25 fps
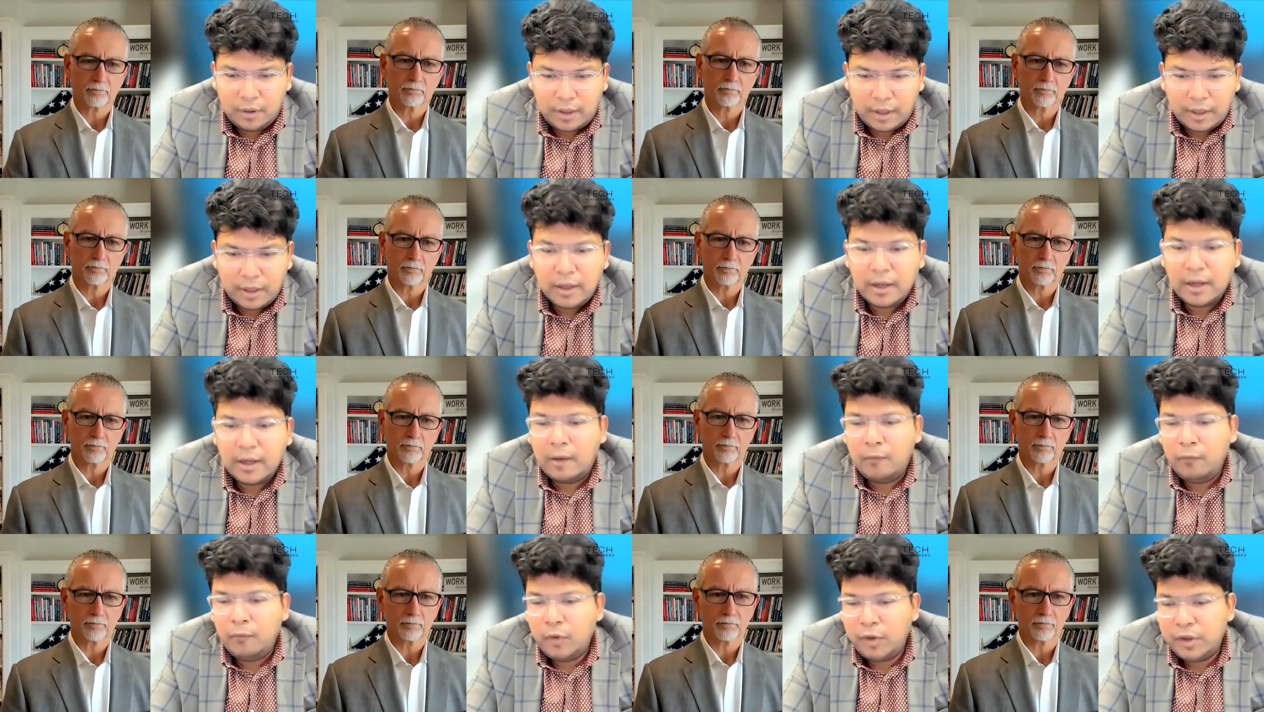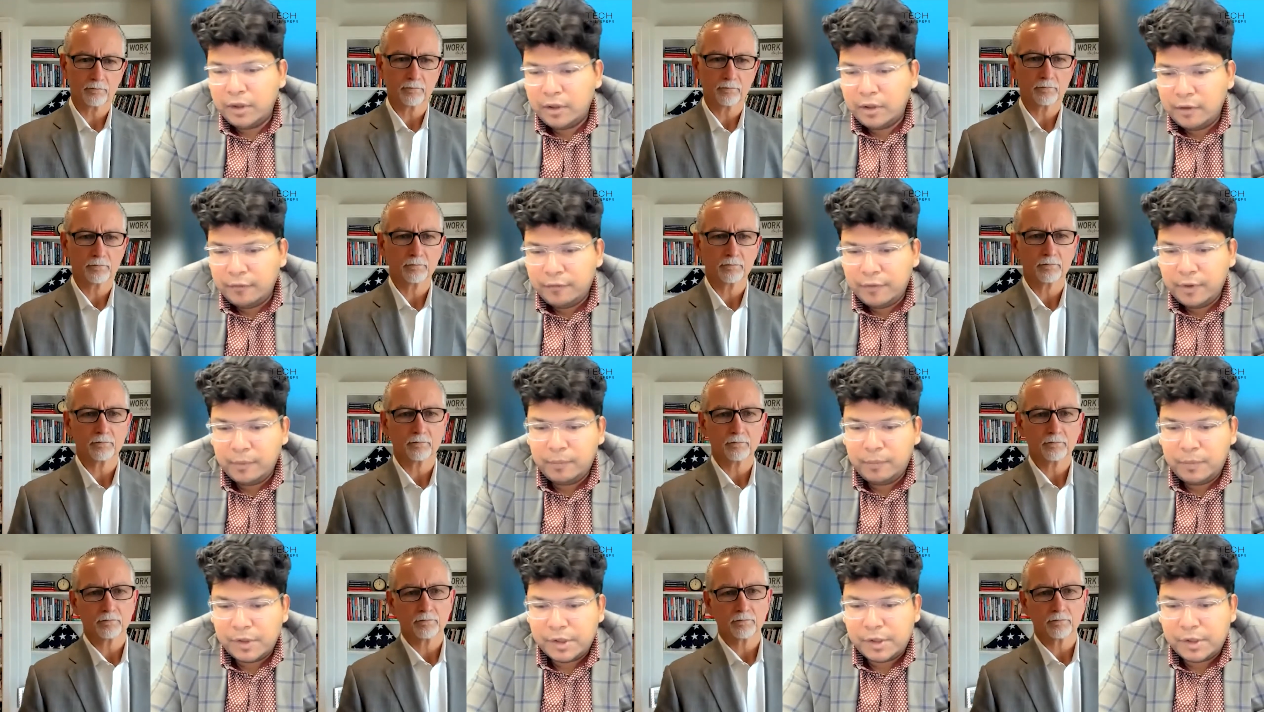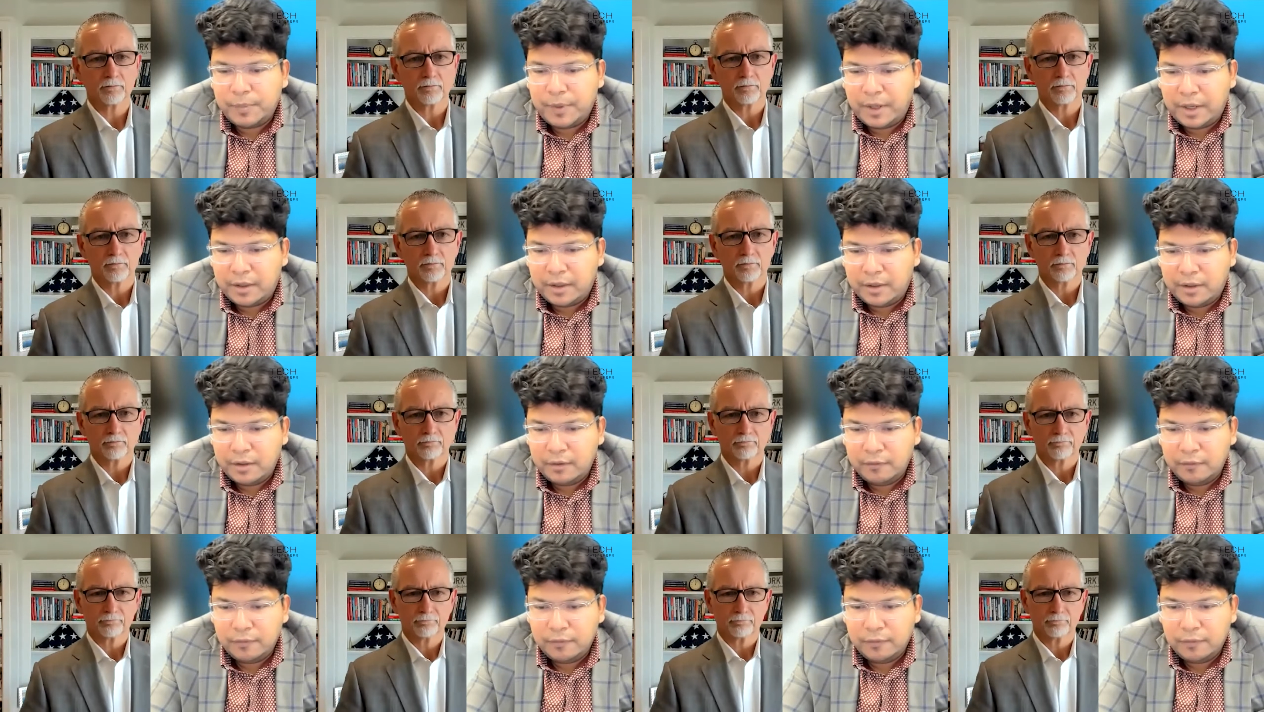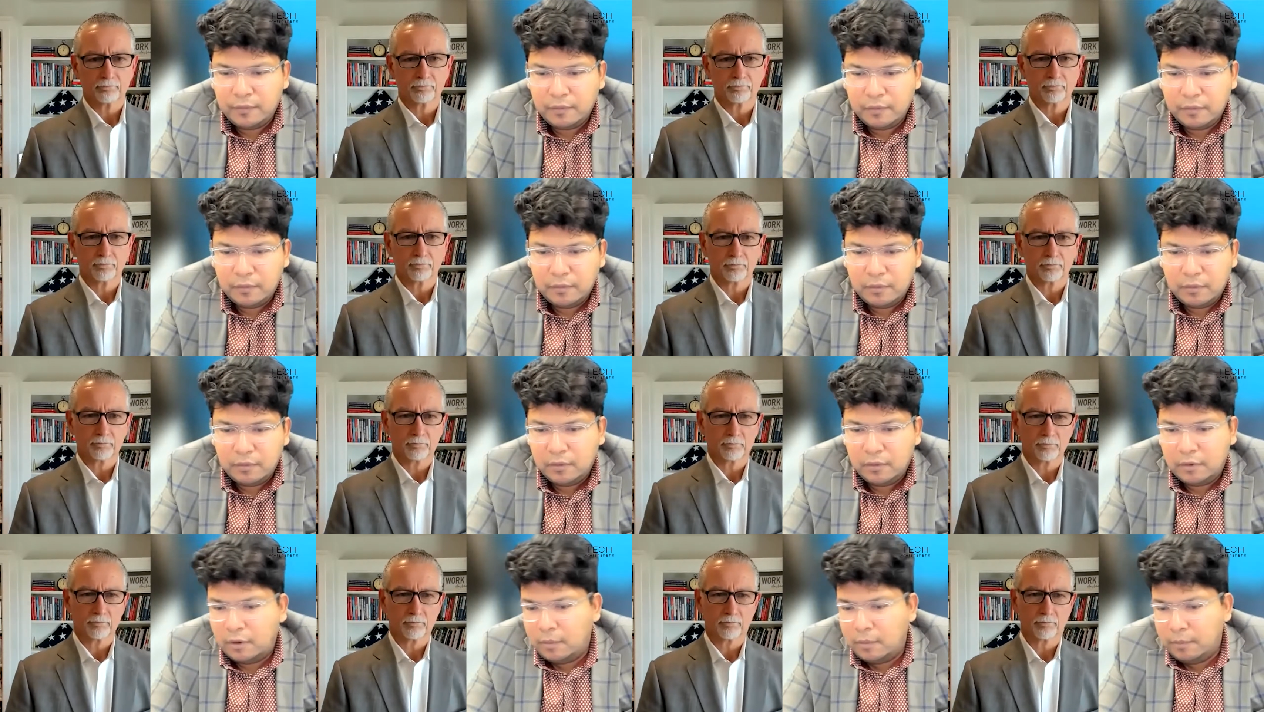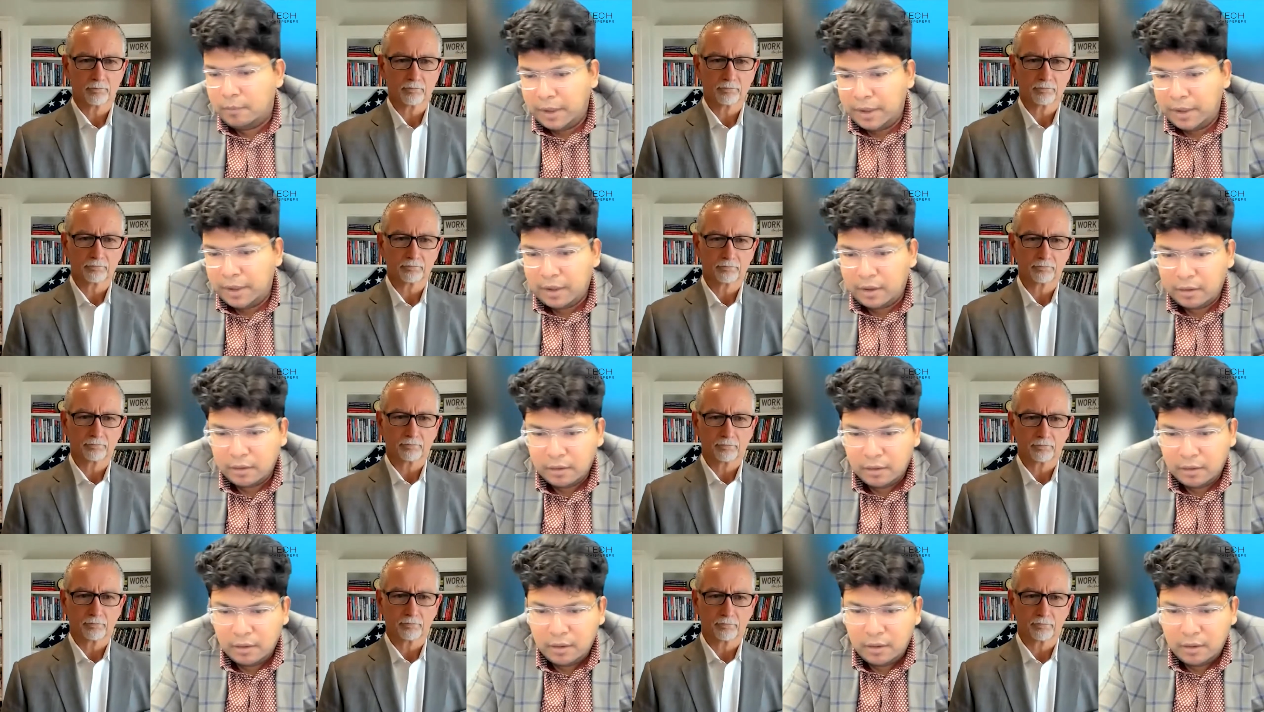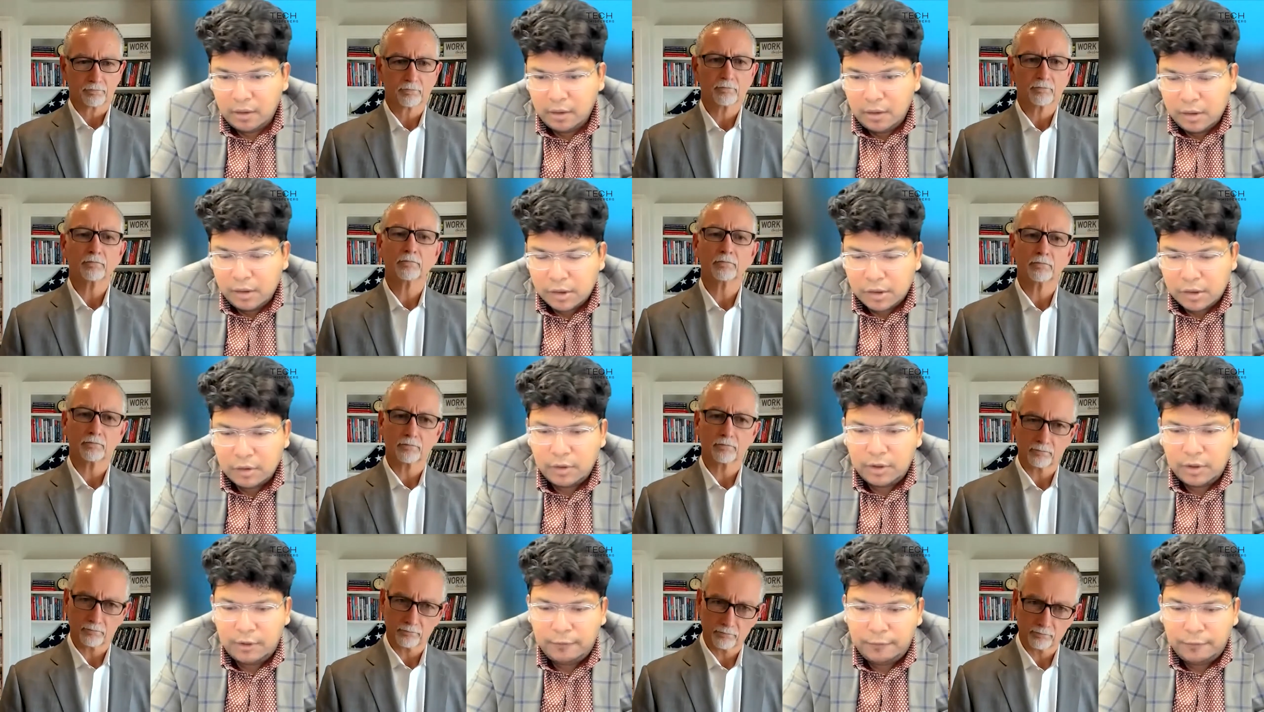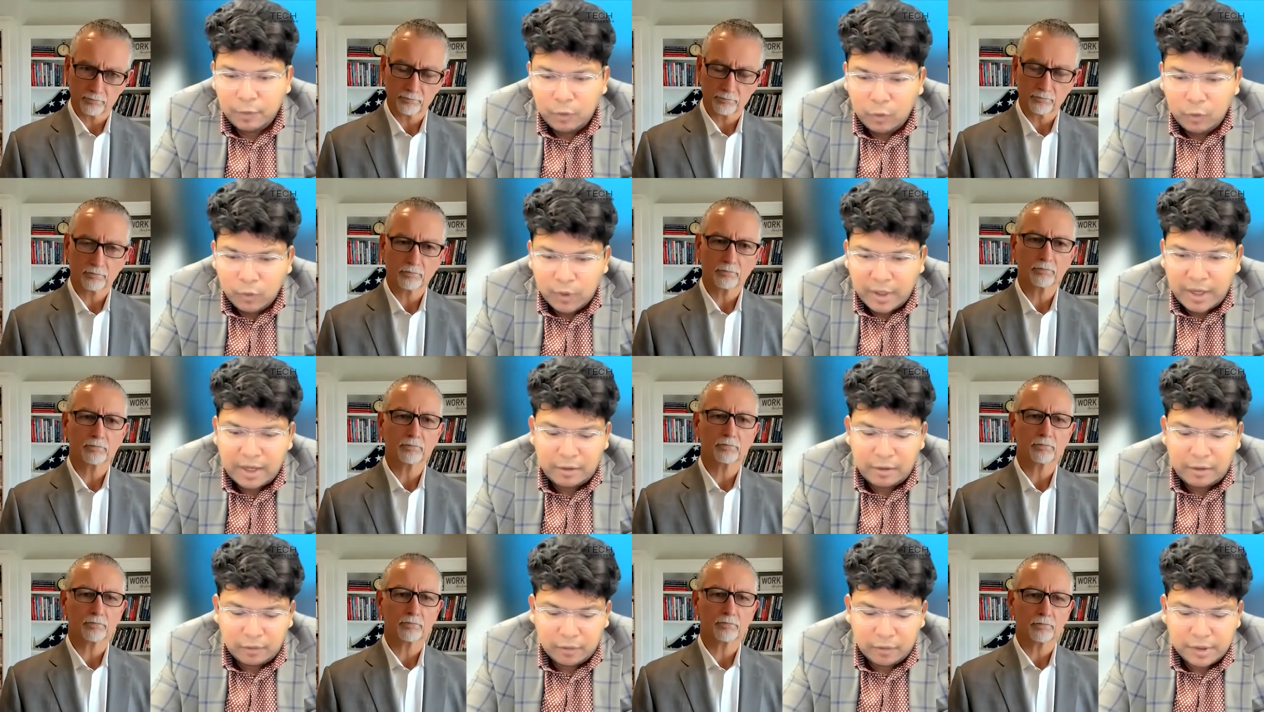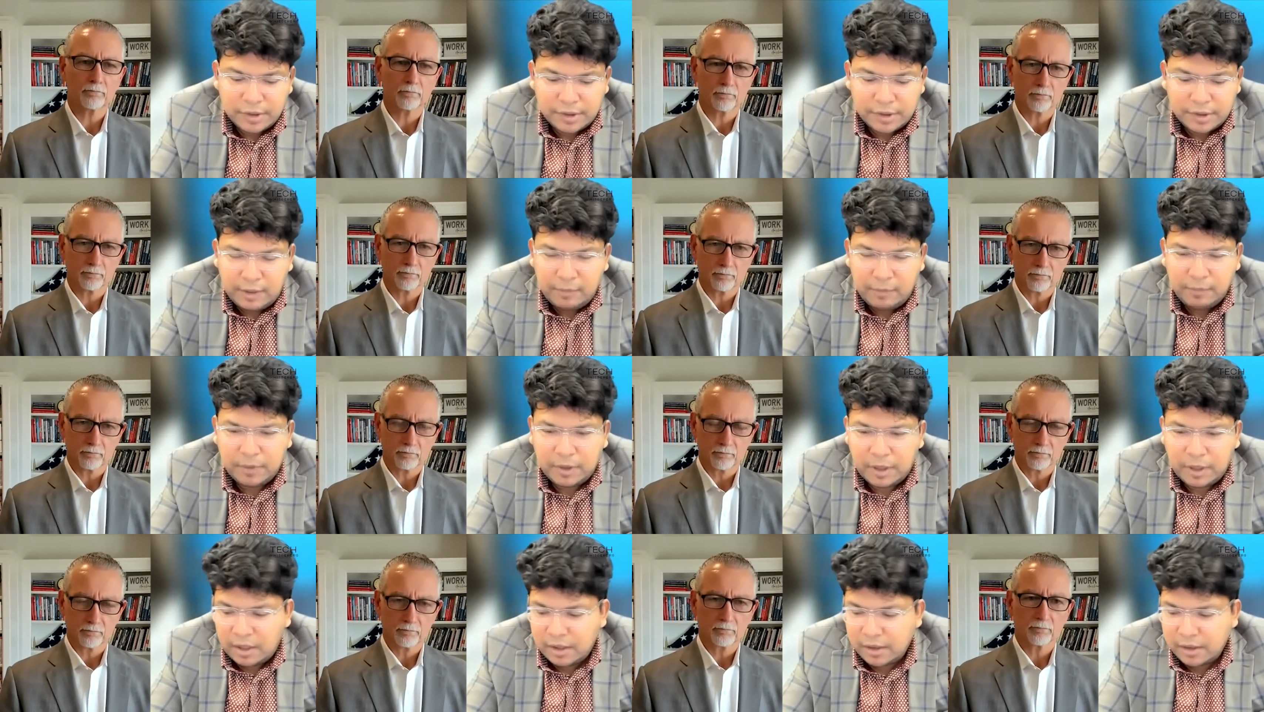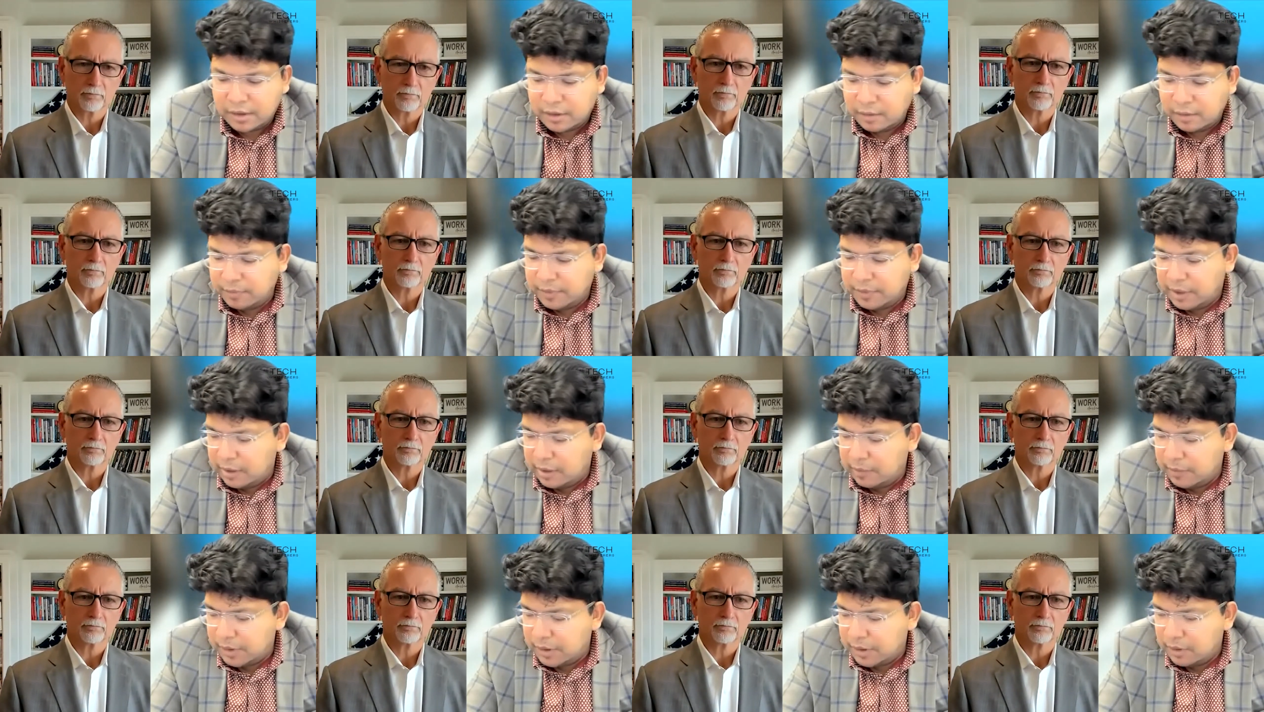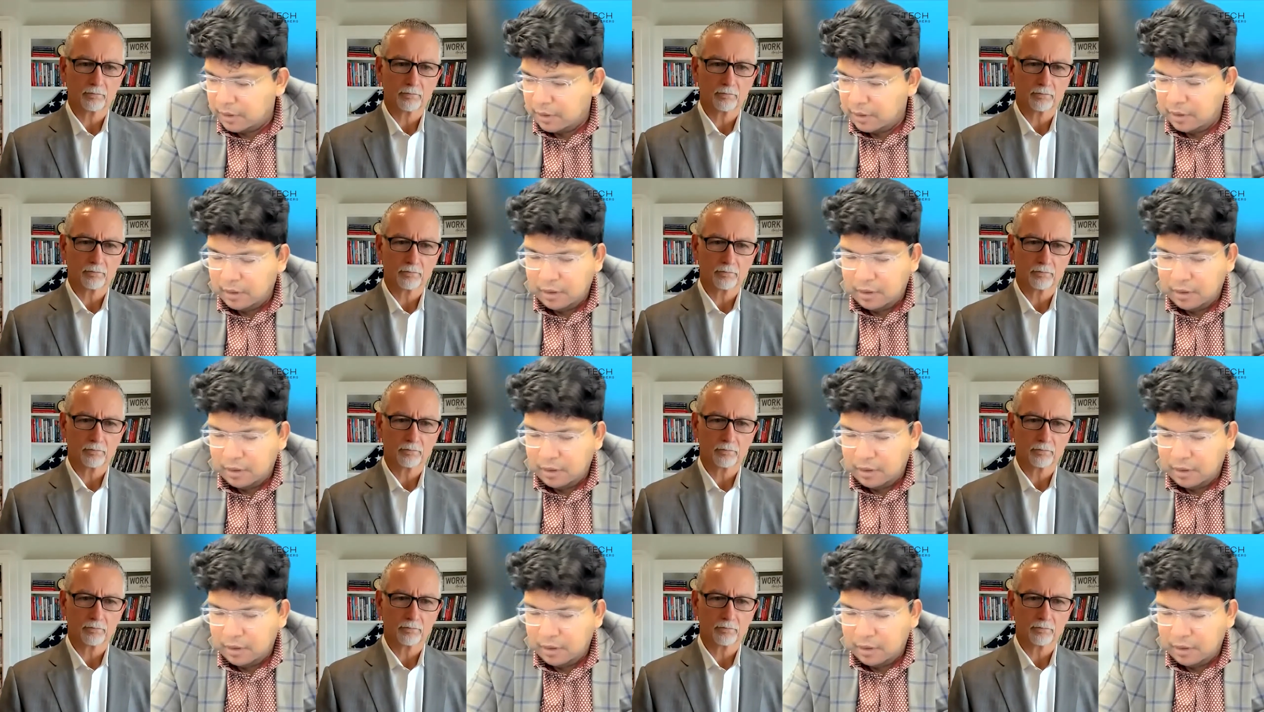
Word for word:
Speaker 1: and come with a different perspective on monday so if you look at on the same glass sometimes